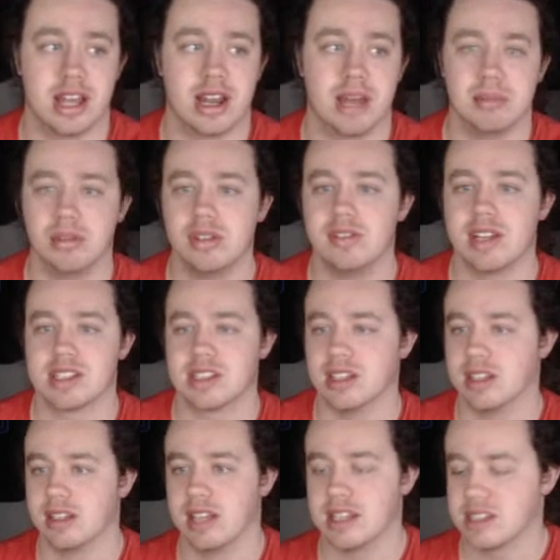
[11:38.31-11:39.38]
I believe that's
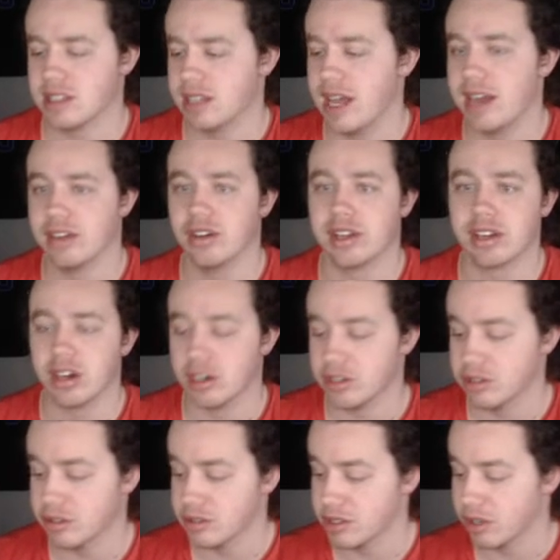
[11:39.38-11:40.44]
the Natty Light card too.
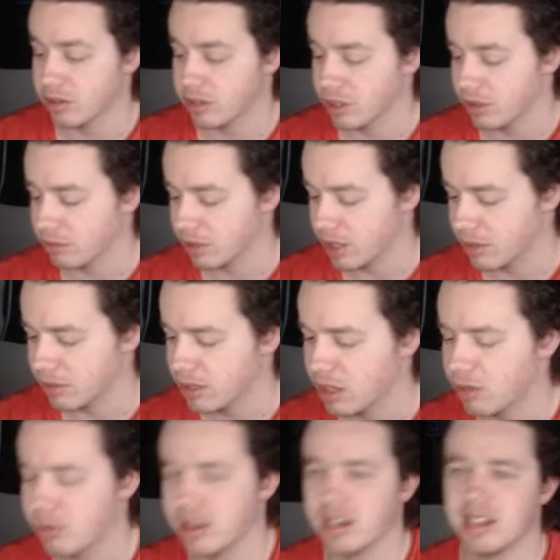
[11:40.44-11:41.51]
So we got no
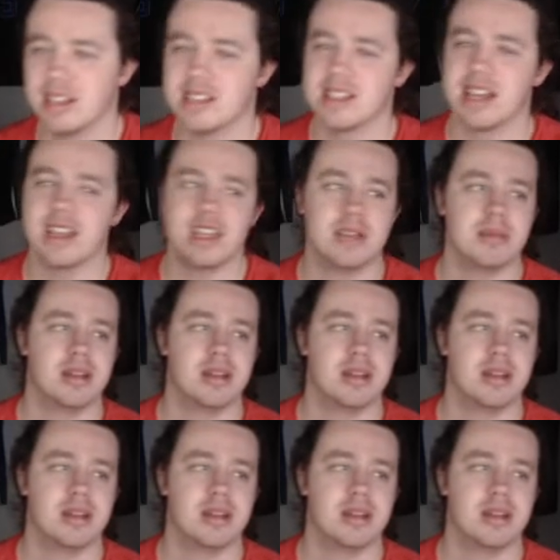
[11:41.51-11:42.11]
wait. Is that him